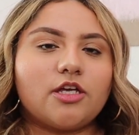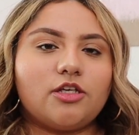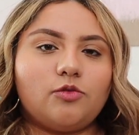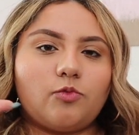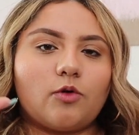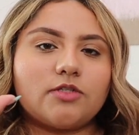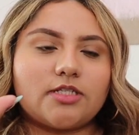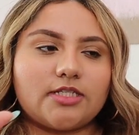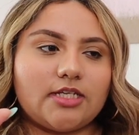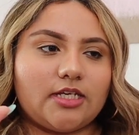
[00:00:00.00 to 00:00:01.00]
you won't
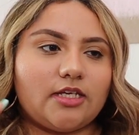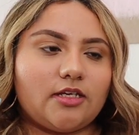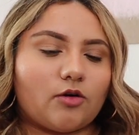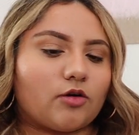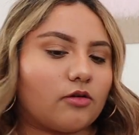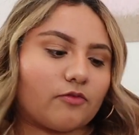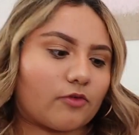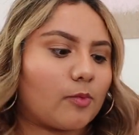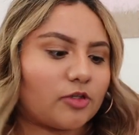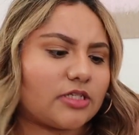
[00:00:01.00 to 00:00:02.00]
see, or for most